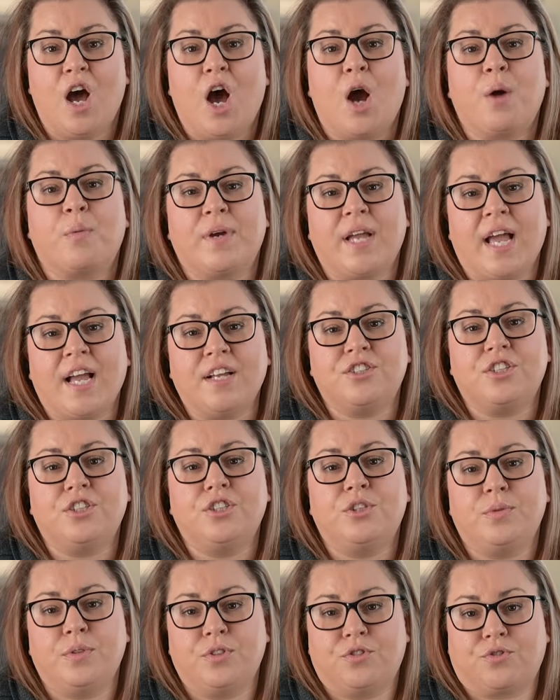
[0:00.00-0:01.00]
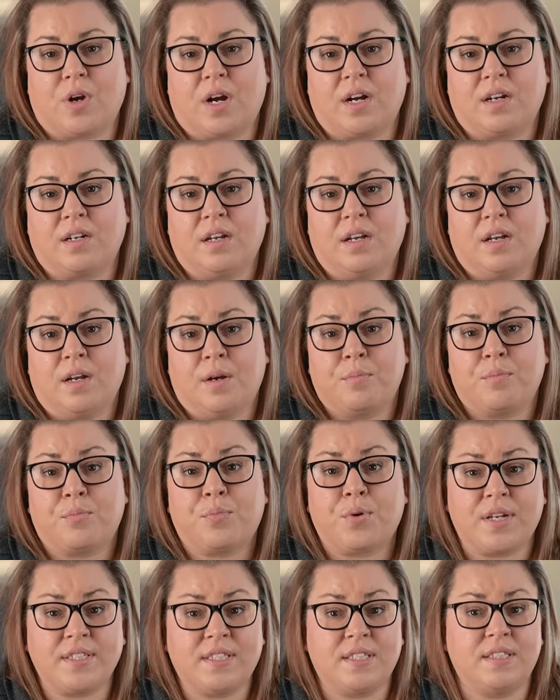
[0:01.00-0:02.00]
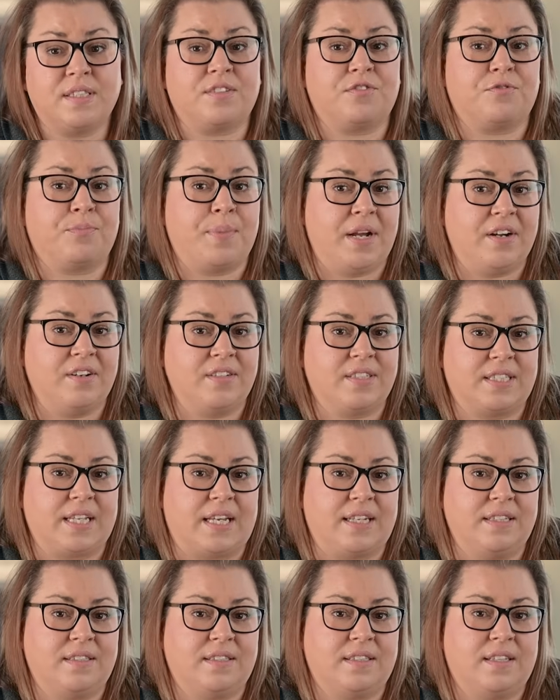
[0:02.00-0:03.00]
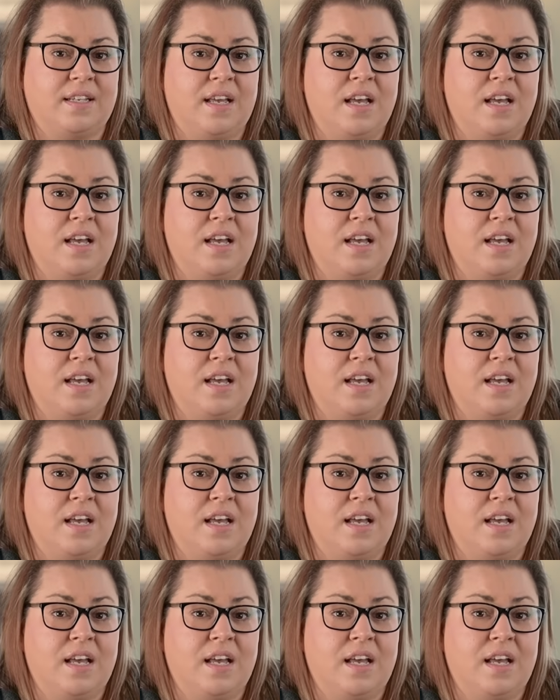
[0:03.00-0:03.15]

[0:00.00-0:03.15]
a reaction to a drug, presence of parasites,